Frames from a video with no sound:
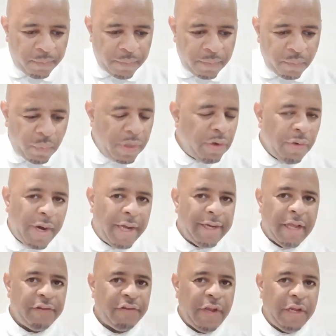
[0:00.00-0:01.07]
We're not at
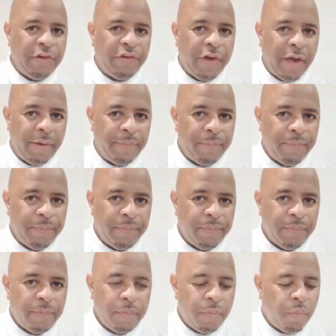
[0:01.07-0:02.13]
that stage yet.
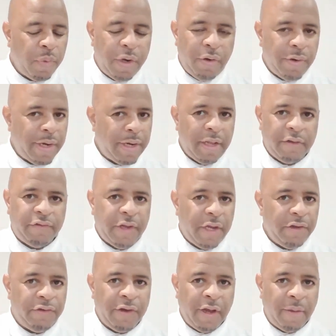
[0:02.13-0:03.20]
We're not at that
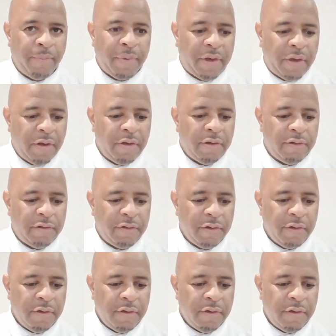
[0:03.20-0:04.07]
stage yet because